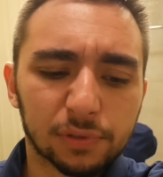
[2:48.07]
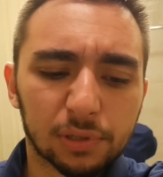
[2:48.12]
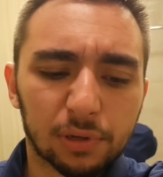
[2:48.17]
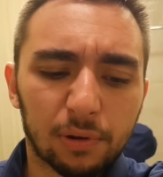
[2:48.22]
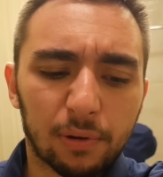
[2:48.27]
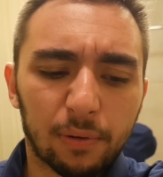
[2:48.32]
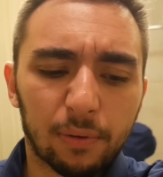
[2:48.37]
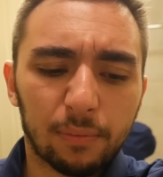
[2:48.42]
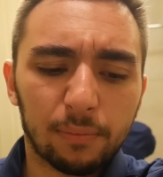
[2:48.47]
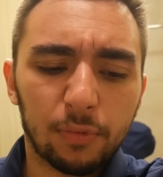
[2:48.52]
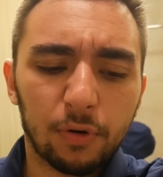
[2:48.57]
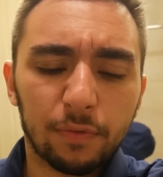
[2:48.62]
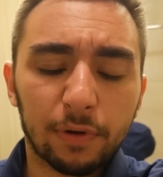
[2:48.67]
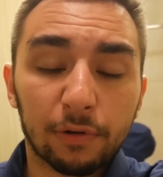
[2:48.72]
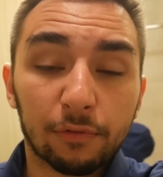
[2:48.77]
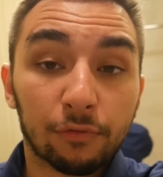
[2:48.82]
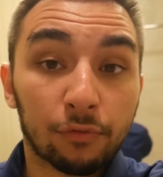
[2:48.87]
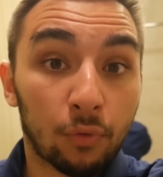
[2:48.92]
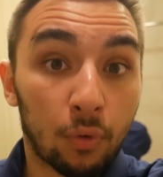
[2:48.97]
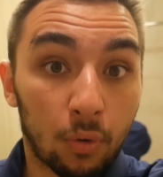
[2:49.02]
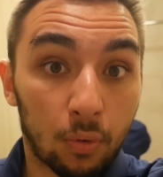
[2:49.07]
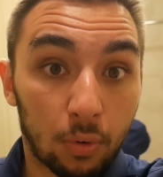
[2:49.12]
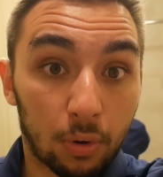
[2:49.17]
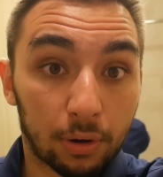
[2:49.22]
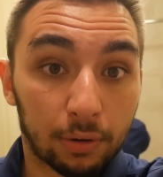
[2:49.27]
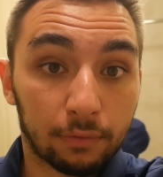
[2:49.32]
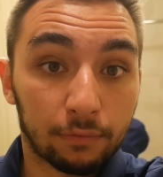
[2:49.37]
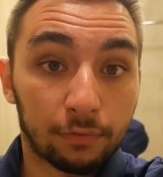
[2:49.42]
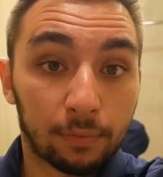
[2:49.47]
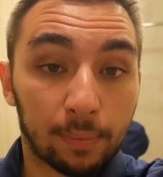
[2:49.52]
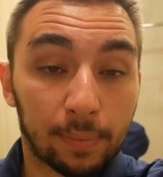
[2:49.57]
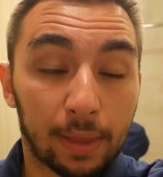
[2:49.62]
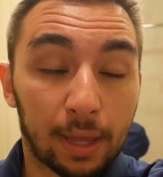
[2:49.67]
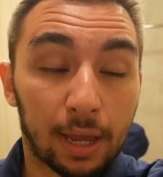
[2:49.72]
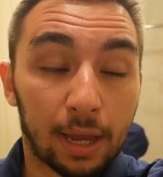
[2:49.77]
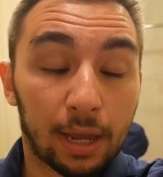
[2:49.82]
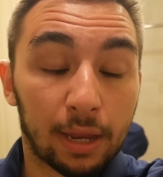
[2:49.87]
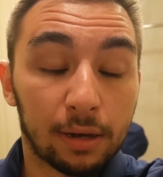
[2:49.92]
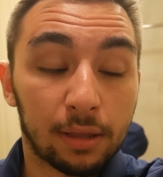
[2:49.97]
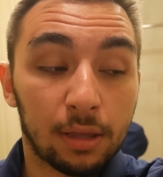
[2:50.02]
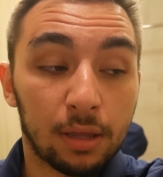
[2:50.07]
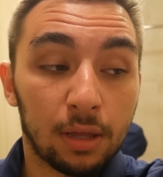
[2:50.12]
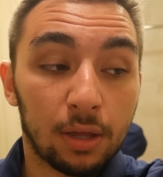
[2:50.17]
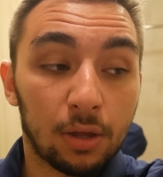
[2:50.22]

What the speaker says: So moving forward from that,